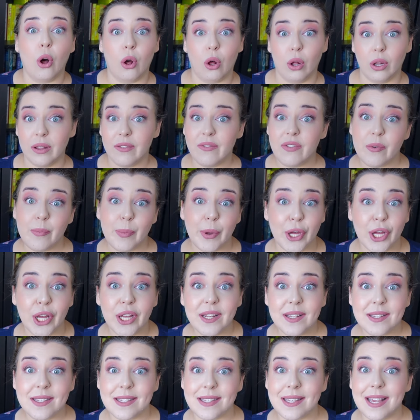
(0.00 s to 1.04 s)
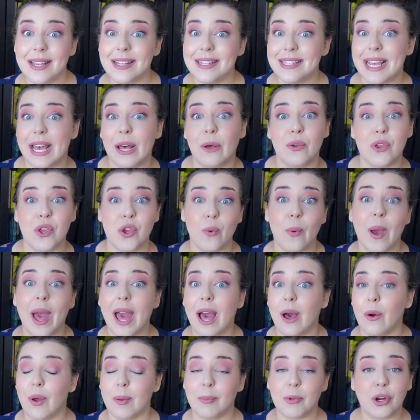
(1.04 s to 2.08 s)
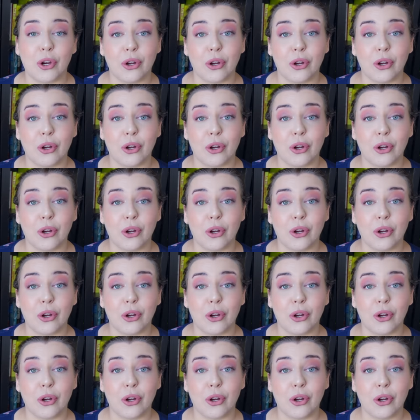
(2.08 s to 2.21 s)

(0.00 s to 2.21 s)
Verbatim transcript: all of the books, tell you how I'm